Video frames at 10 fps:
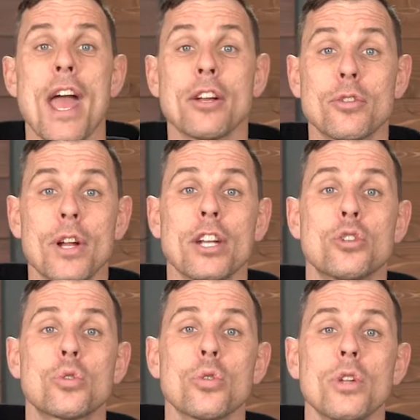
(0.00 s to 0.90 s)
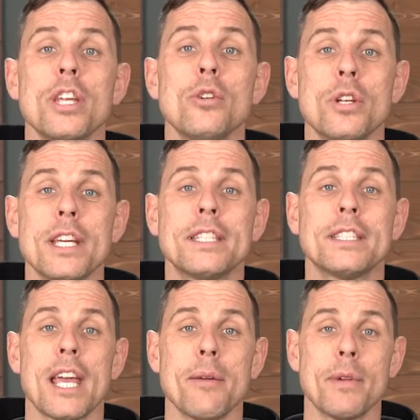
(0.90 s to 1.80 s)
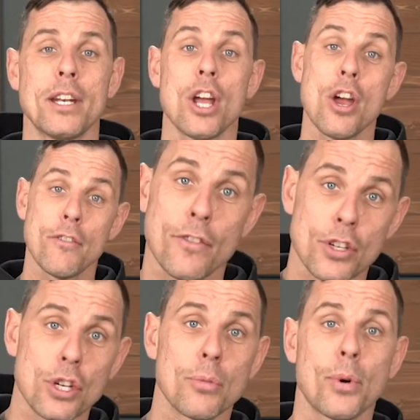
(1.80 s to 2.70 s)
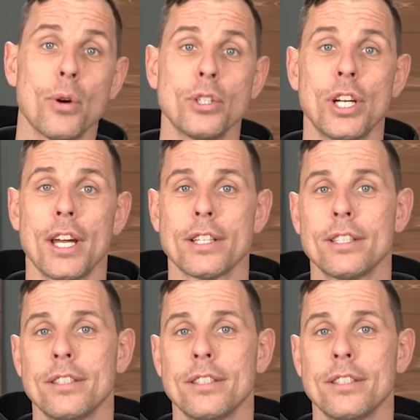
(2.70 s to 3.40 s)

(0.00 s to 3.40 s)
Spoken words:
and create a truly unique statement for your project.